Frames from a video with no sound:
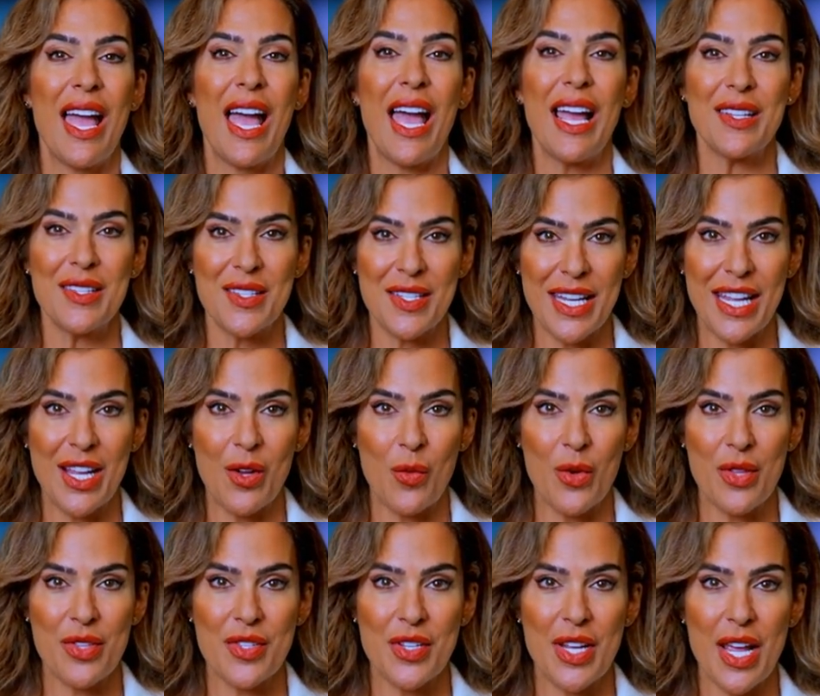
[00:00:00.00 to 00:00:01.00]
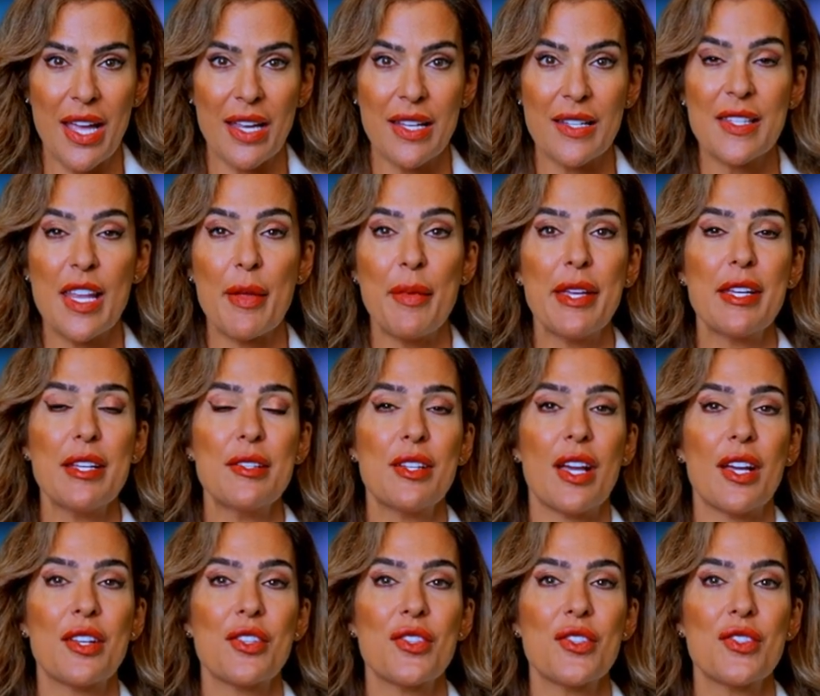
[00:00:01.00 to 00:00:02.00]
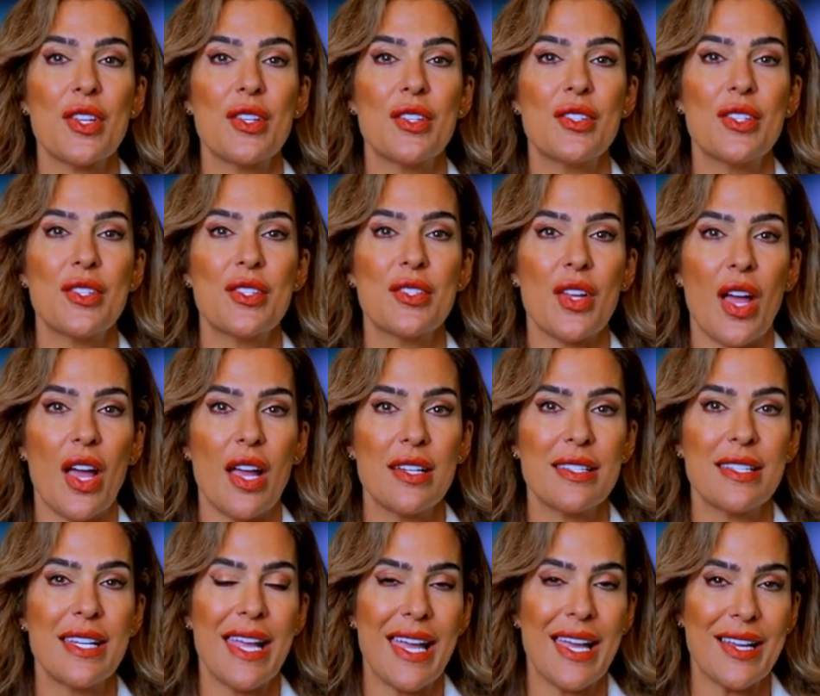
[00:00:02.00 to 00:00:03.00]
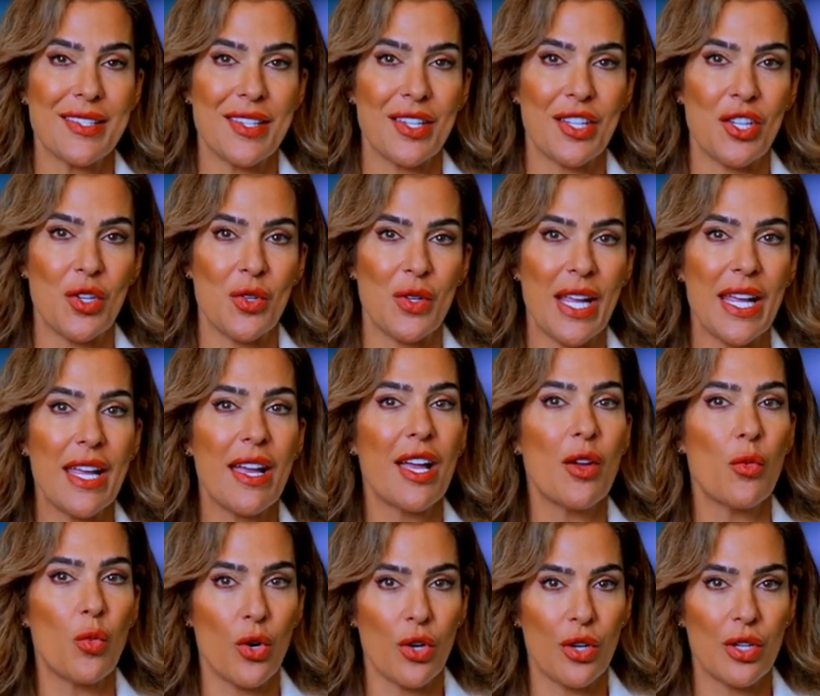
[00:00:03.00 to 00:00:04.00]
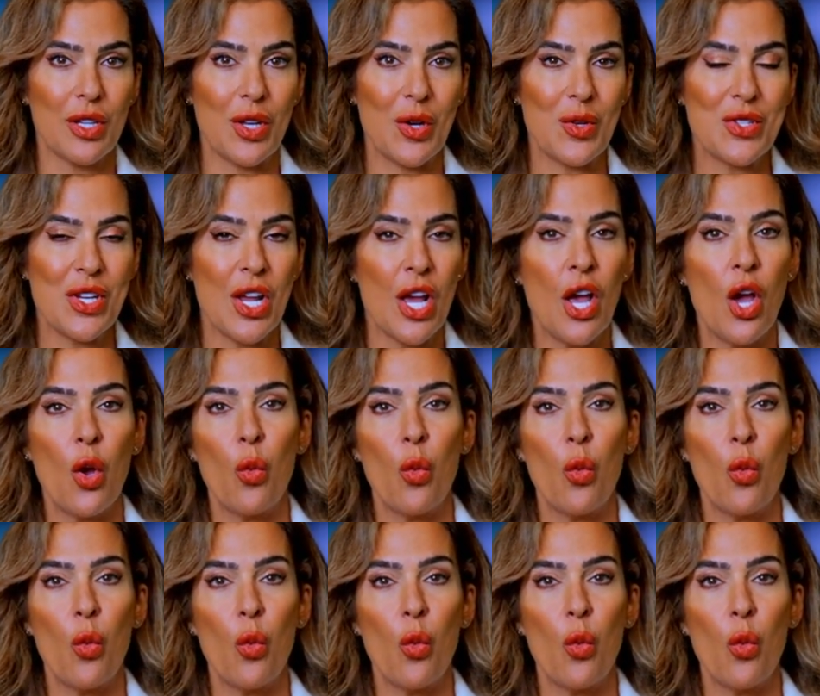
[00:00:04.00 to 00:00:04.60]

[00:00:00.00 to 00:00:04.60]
And staying with tech, semiconductors designed to execute AI workloads